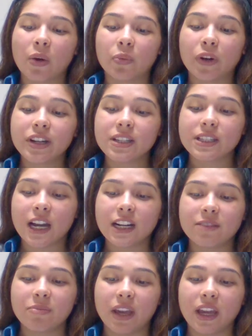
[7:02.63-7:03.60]
Works
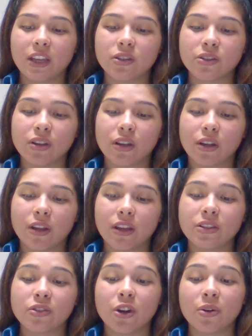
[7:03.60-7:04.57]
cited page
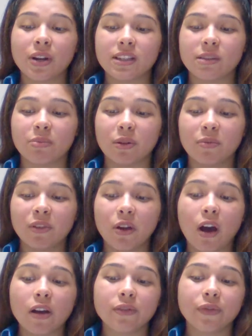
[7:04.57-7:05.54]
is known as a
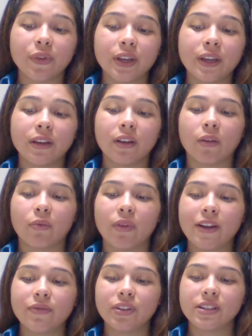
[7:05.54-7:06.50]
bibliography
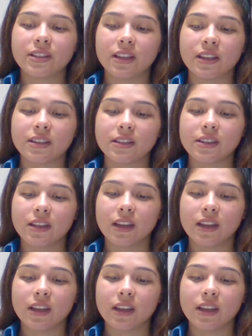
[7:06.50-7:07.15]
reference list